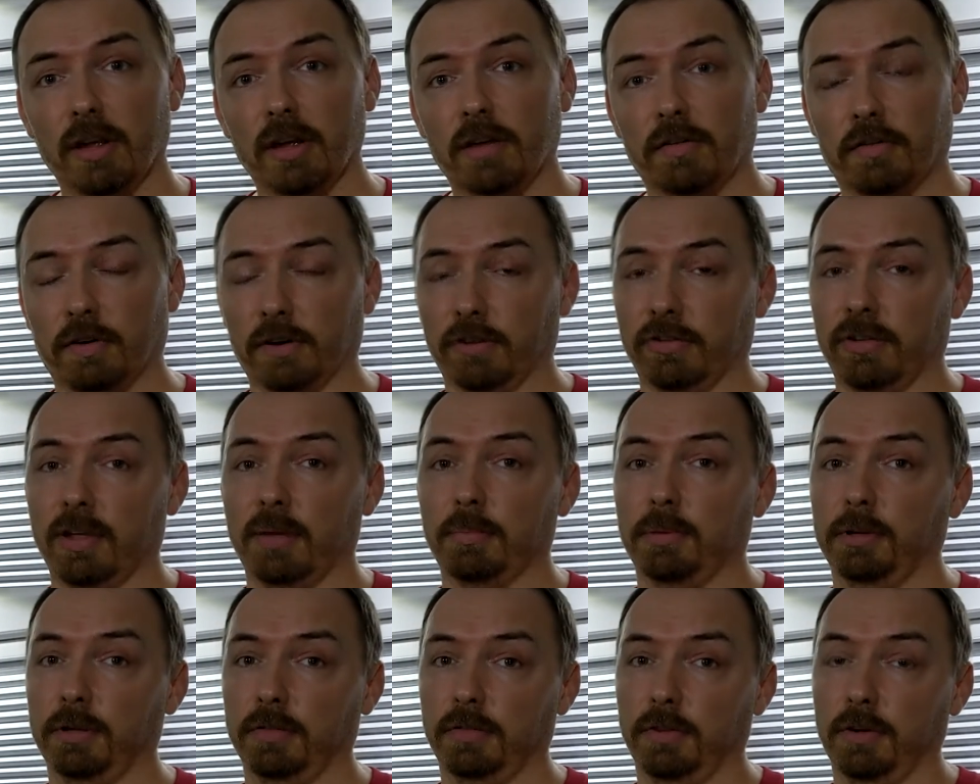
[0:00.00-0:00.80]
For
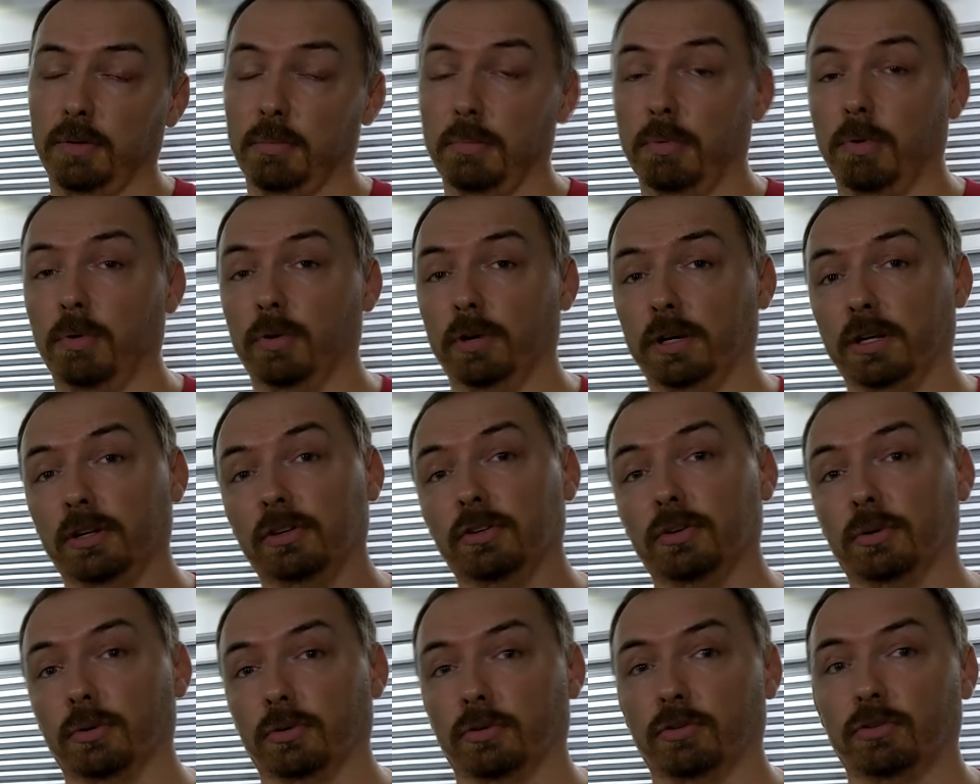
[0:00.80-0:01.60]
example, if you're importing
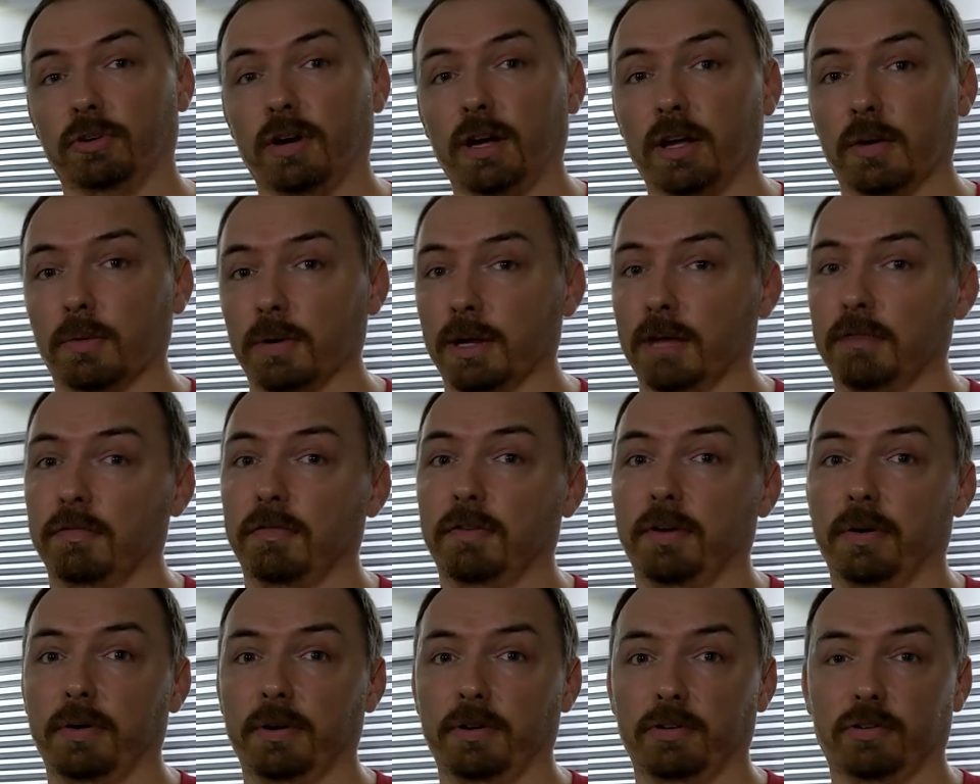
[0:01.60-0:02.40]
to Australia, we have
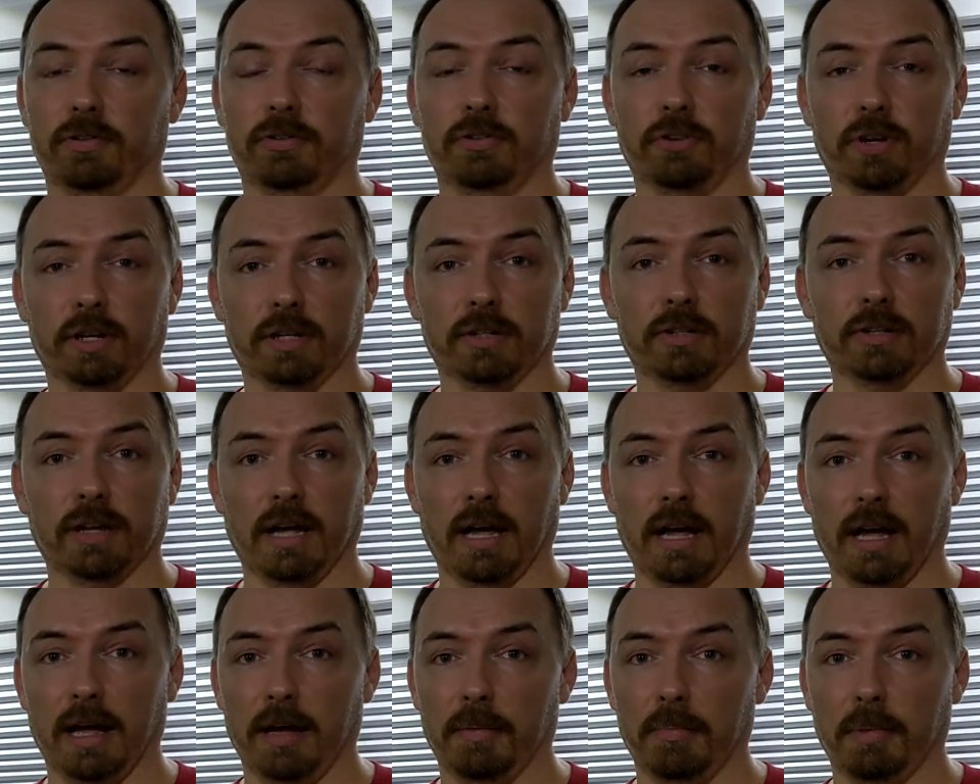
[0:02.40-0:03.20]
very strict
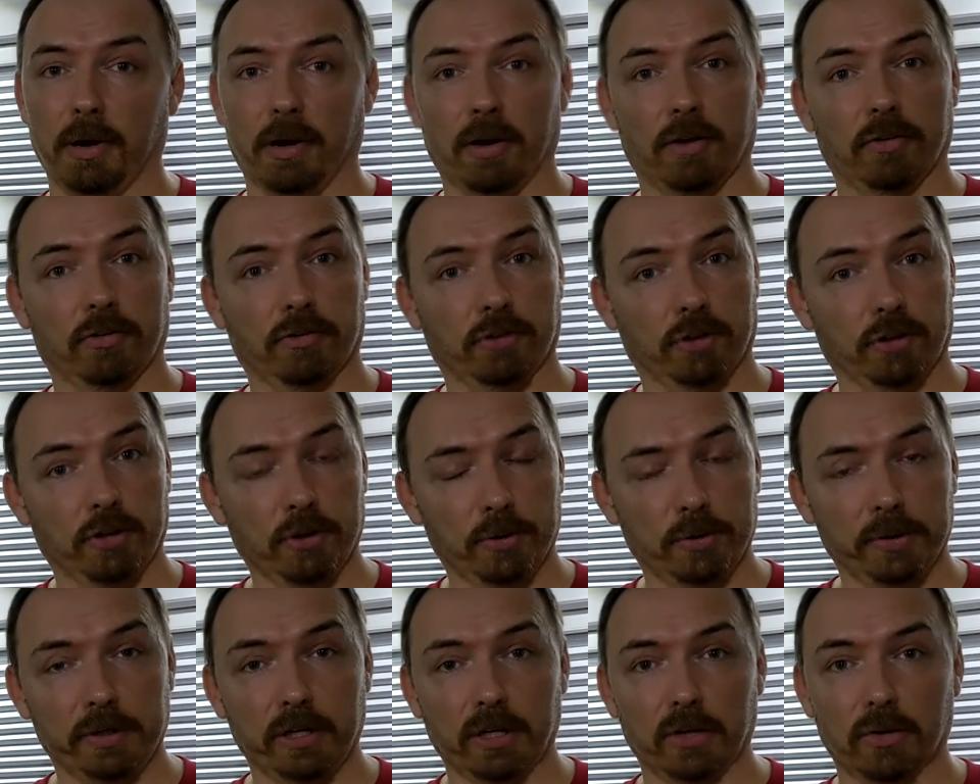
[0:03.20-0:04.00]

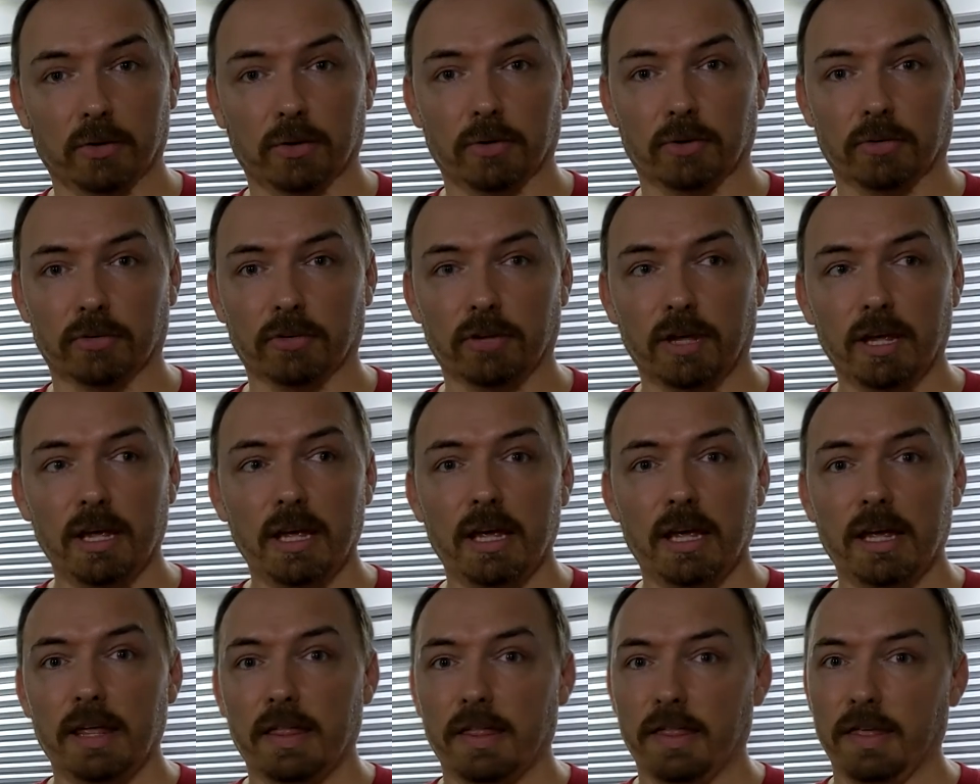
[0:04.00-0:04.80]
biosecurity laws
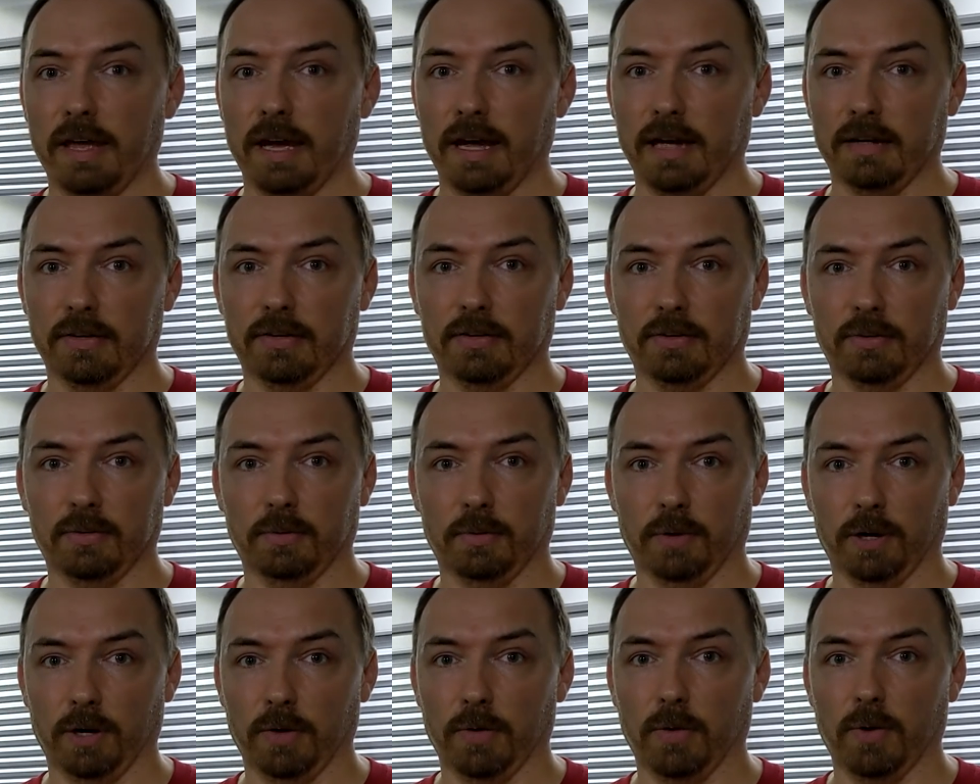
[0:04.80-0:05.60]
that
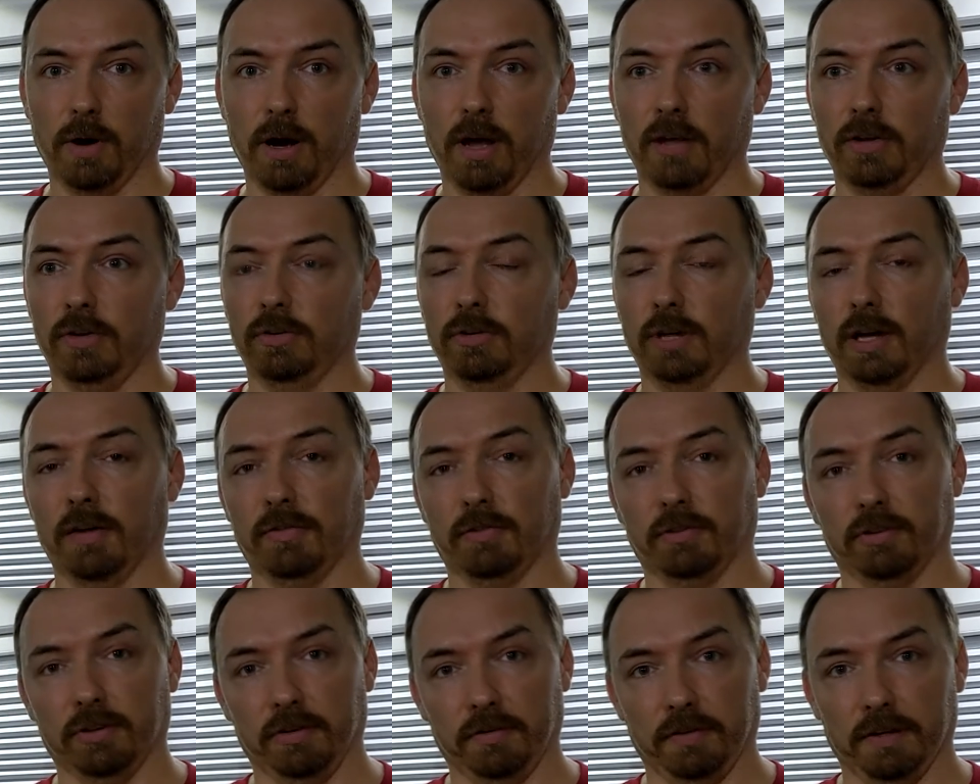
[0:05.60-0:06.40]
require you to have
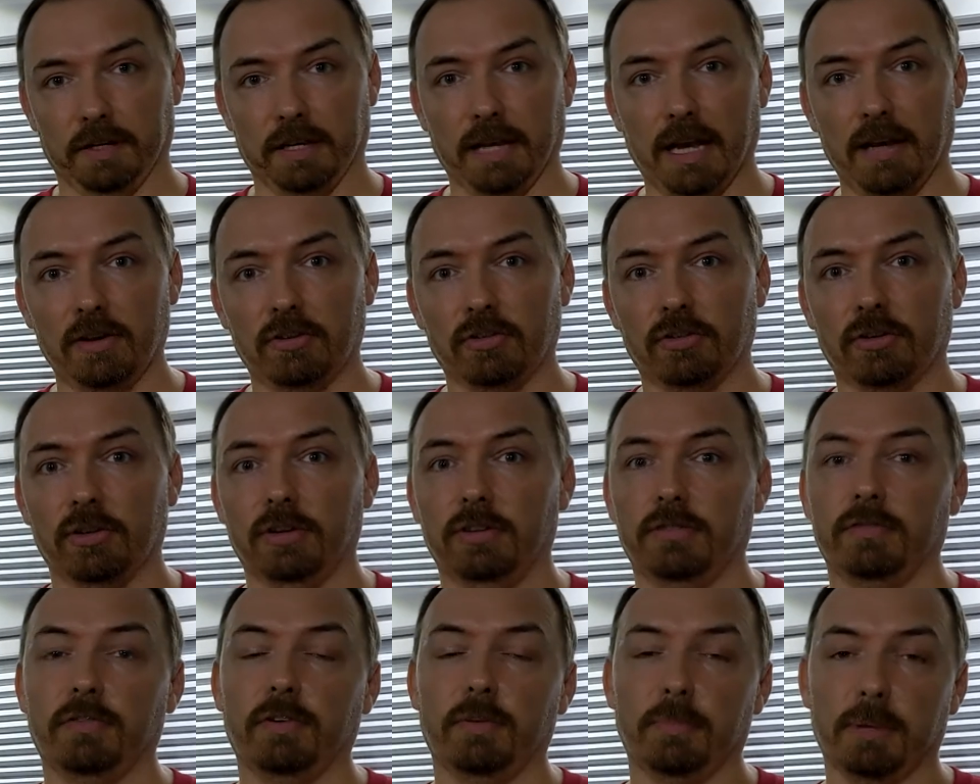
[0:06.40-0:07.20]

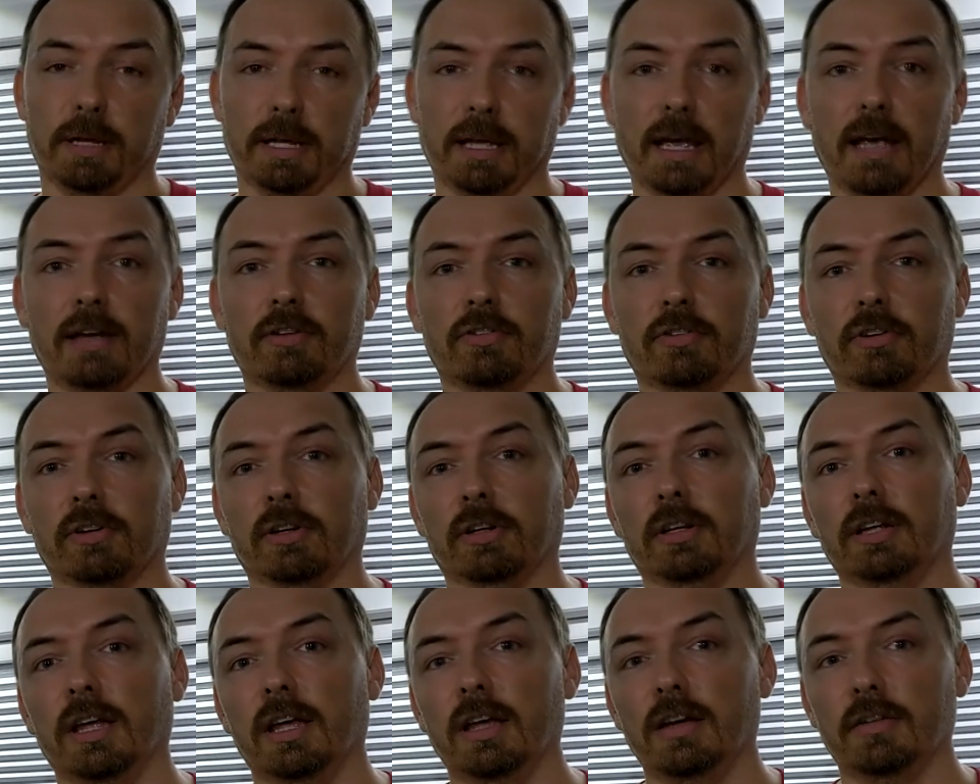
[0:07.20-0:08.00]
certification,
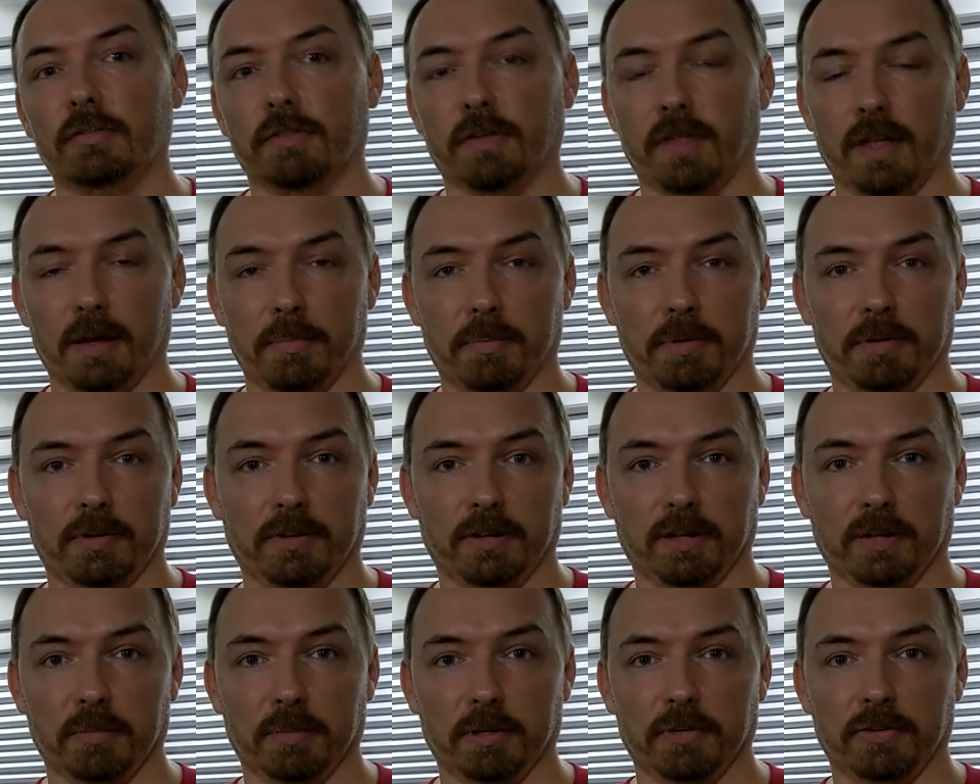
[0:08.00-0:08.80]
fumigation for that
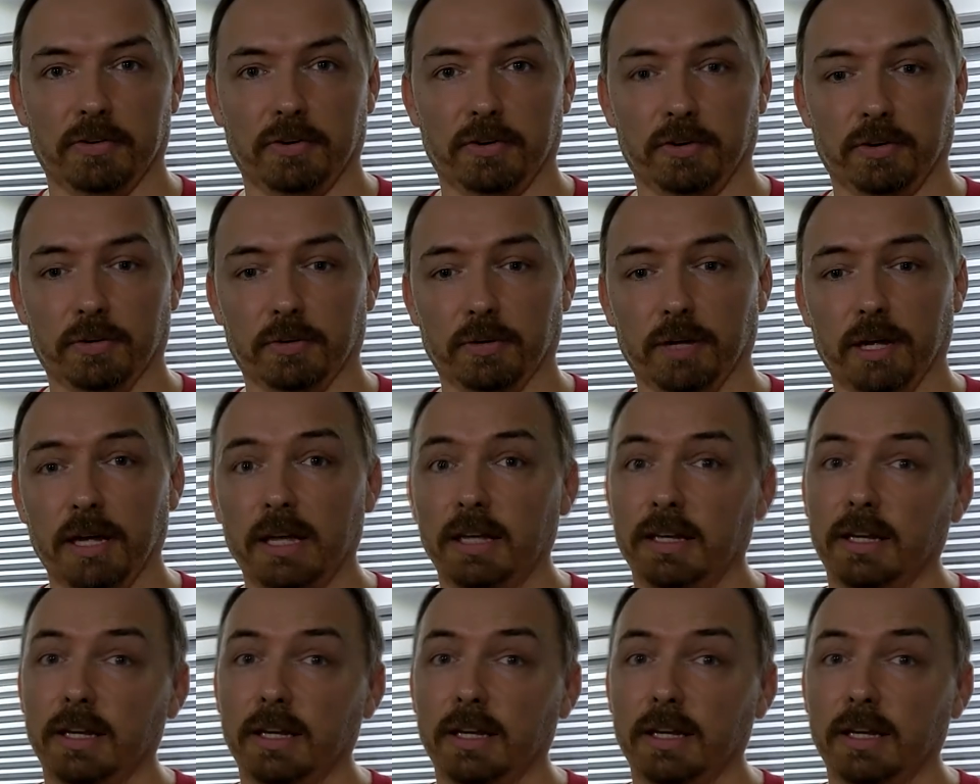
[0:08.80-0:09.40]
particular material.